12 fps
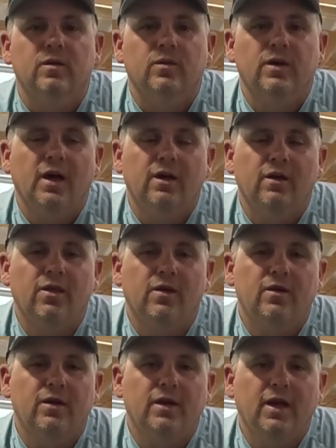We had a
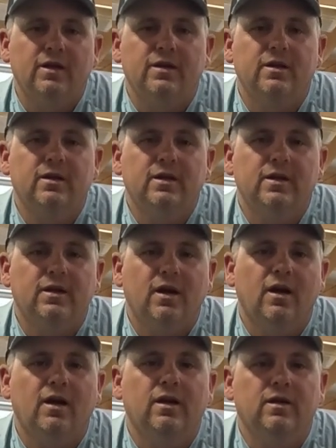38-degree
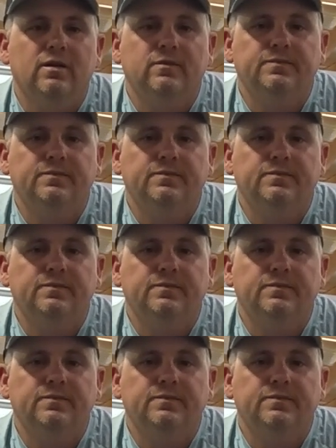night